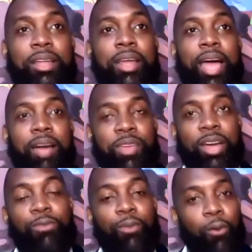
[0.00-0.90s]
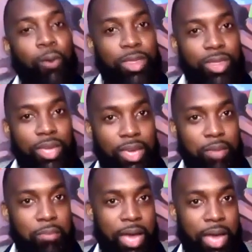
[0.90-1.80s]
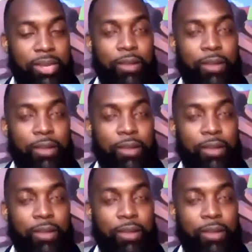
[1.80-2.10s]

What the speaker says: having a forward thinking mind